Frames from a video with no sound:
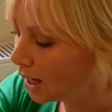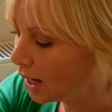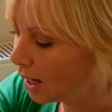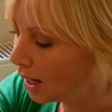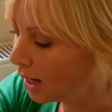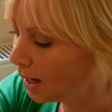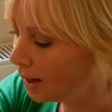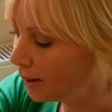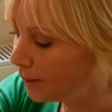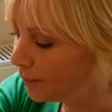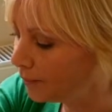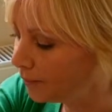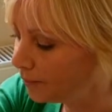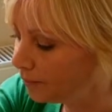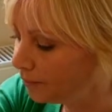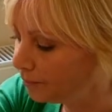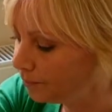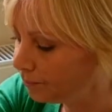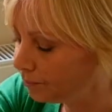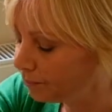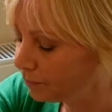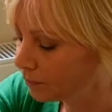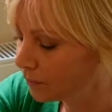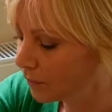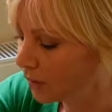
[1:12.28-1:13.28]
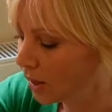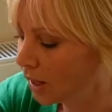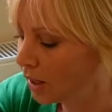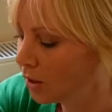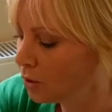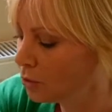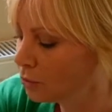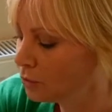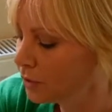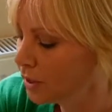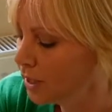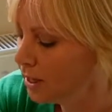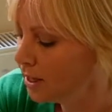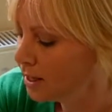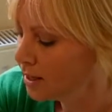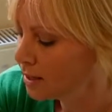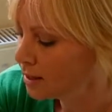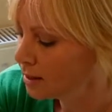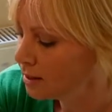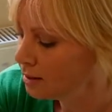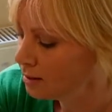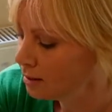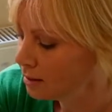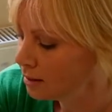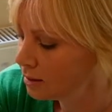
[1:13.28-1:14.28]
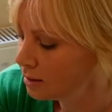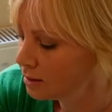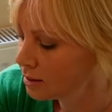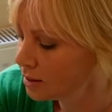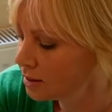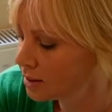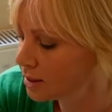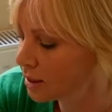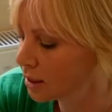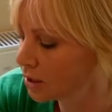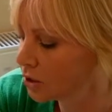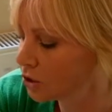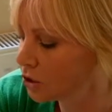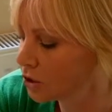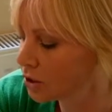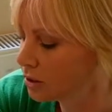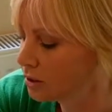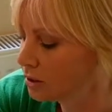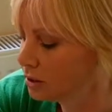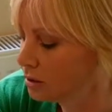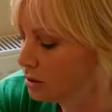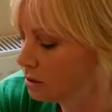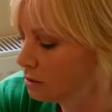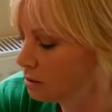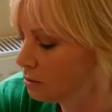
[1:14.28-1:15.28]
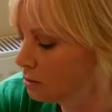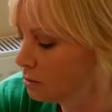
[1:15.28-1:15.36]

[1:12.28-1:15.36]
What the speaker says: And over here in this section